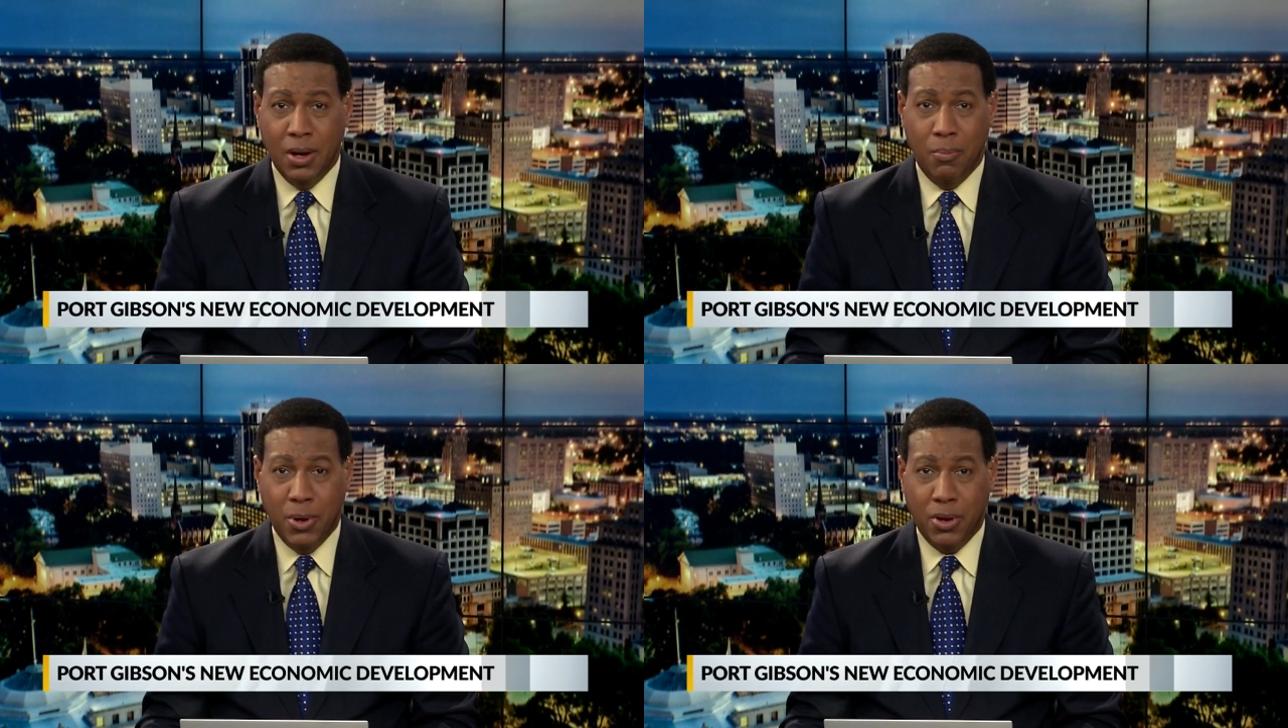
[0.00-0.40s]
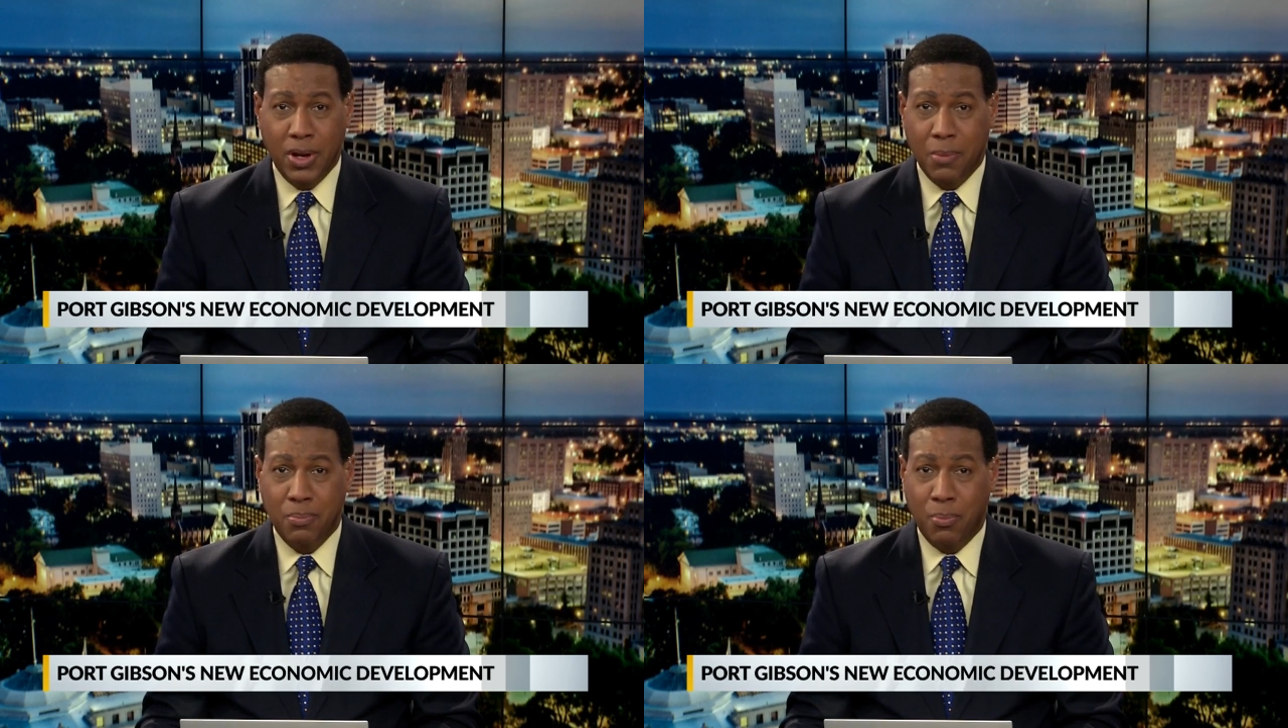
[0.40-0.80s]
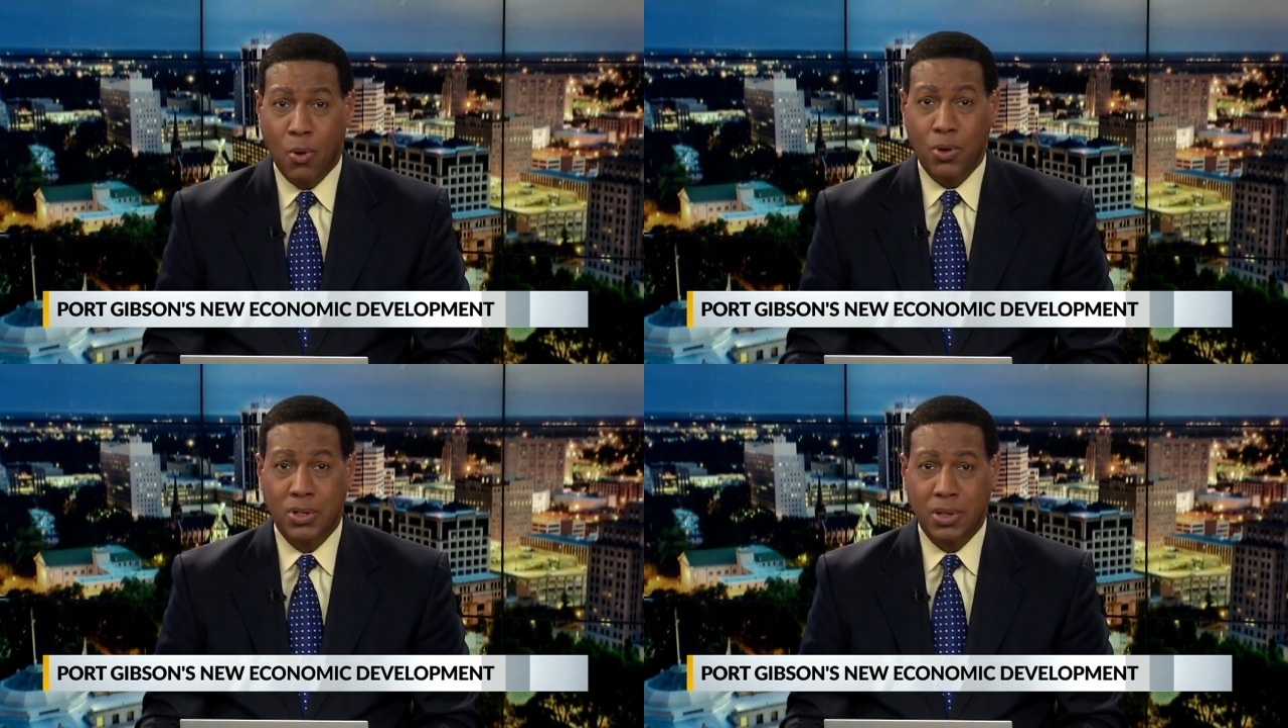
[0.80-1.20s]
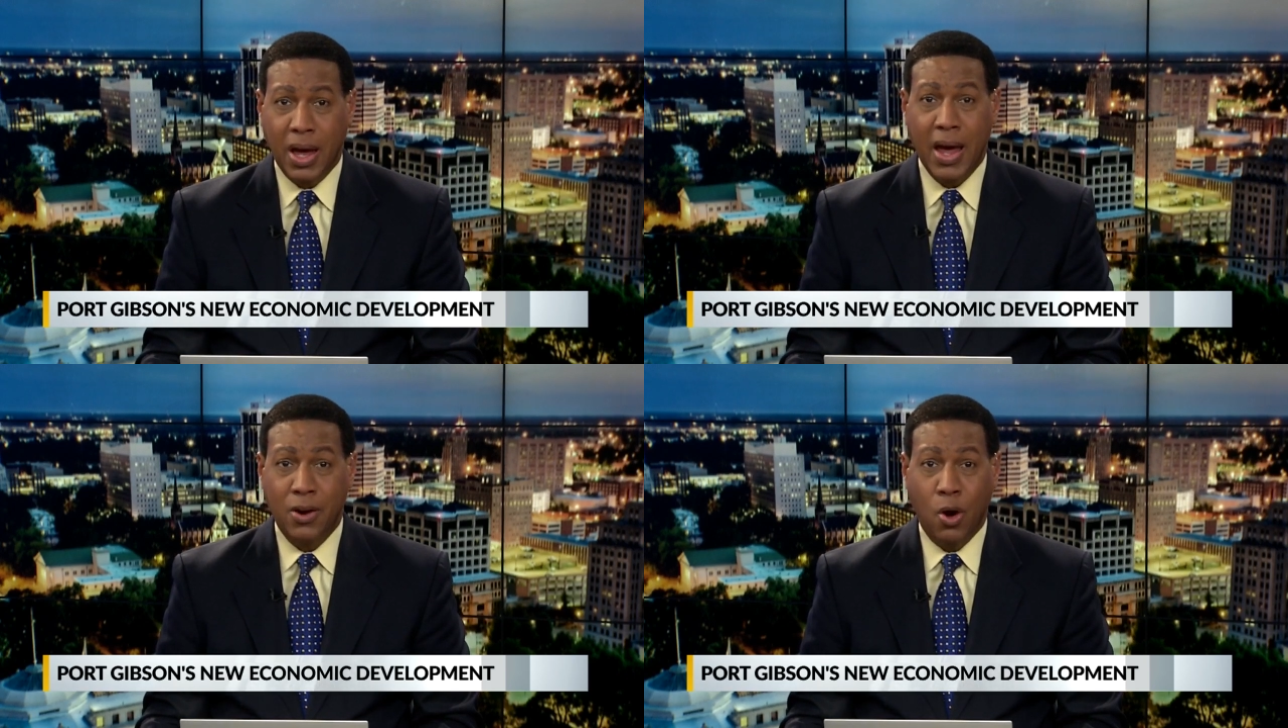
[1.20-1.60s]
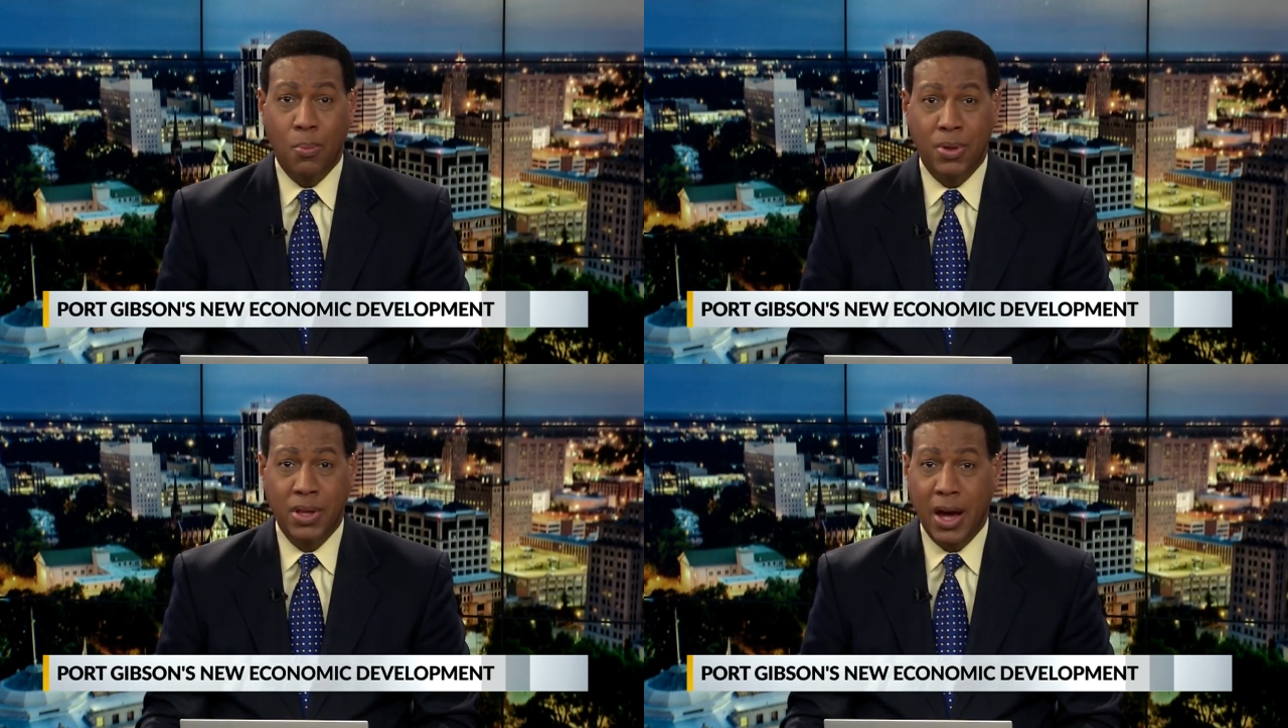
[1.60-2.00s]
build up ports and
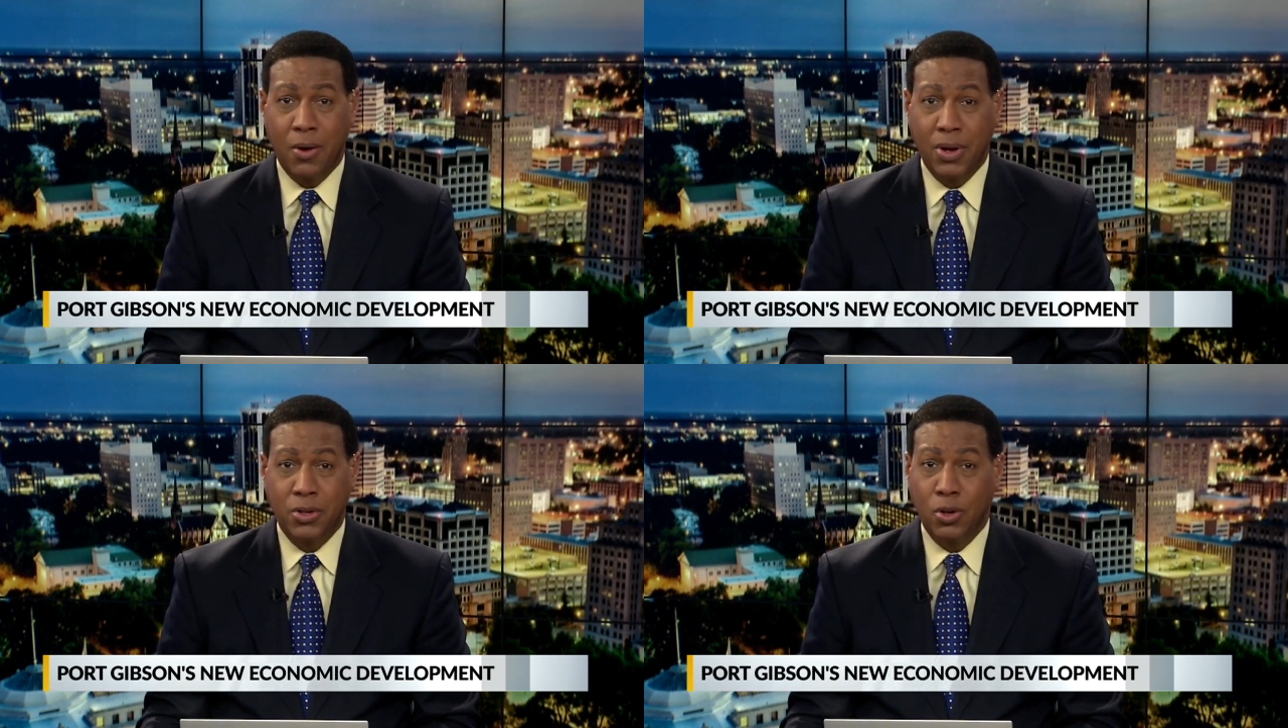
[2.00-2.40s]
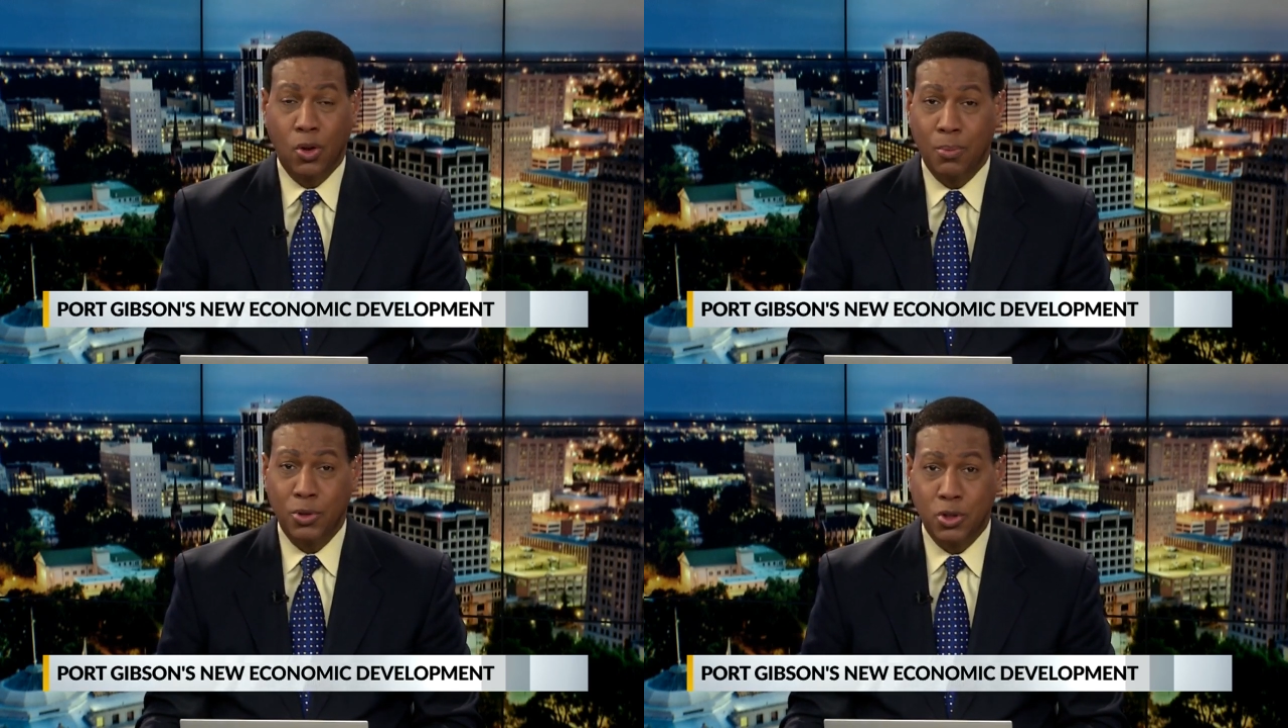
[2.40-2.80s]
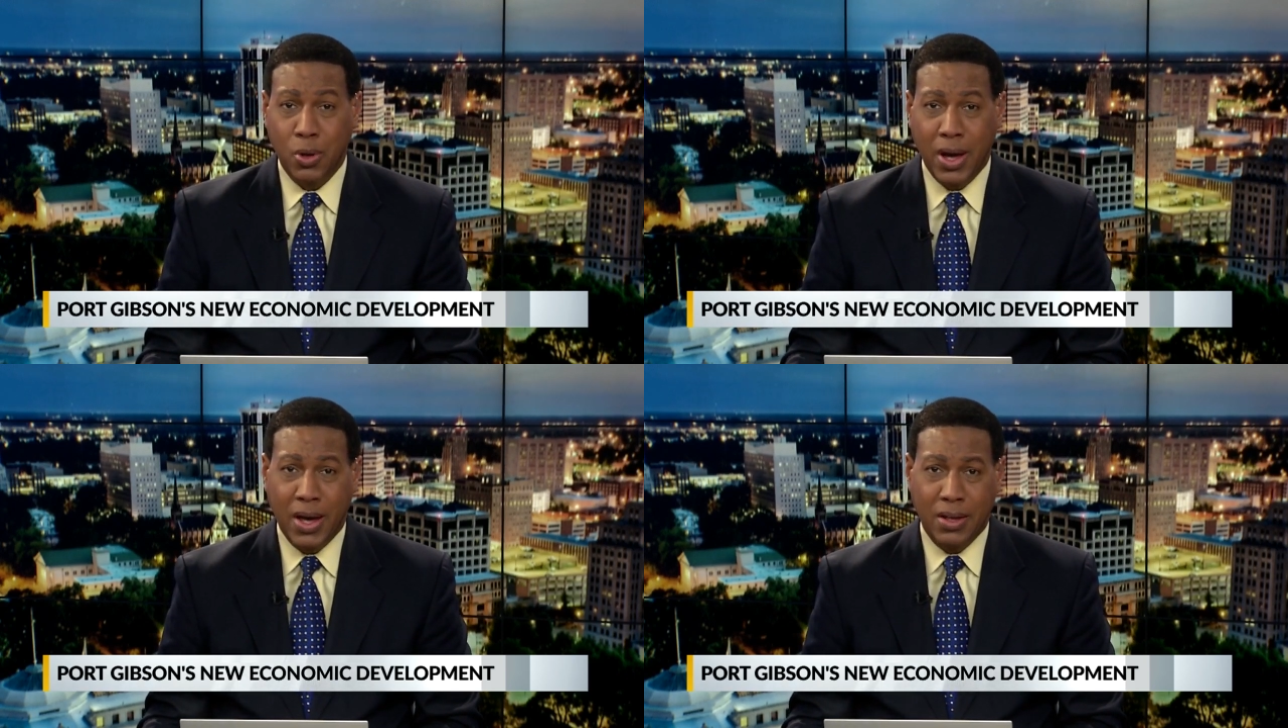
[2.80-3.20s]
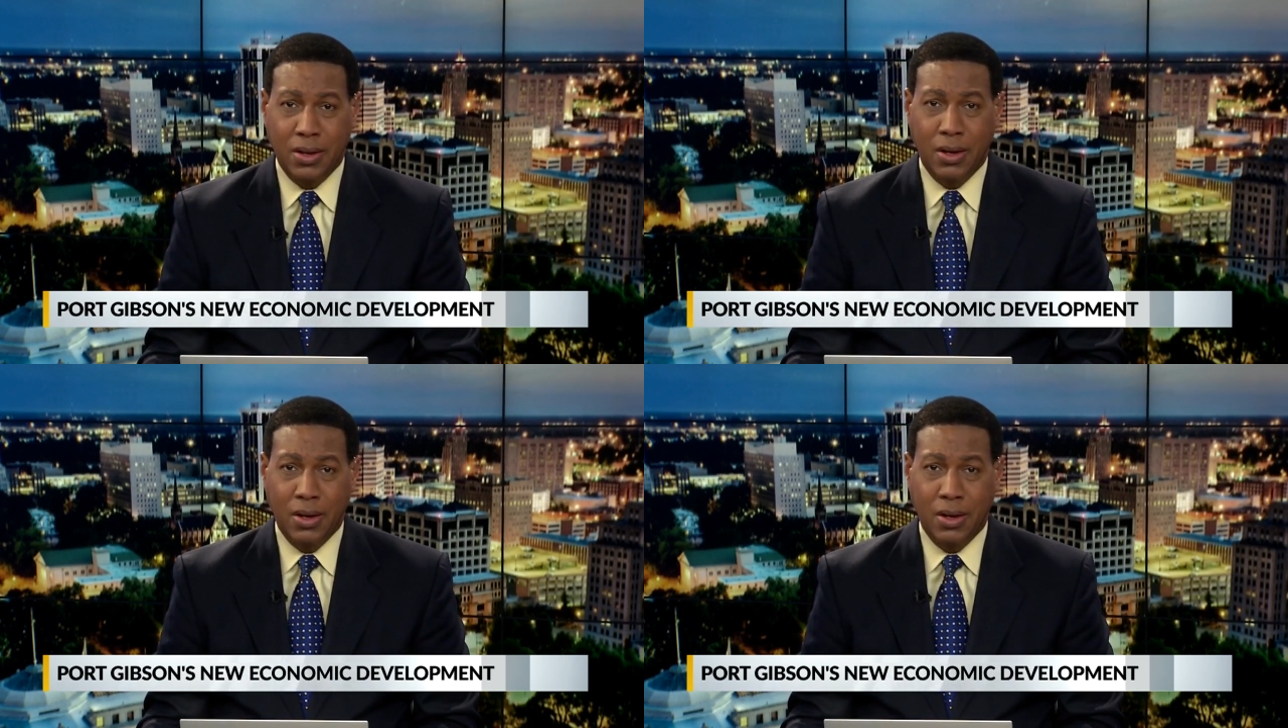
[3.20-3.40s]
open the area to global trade.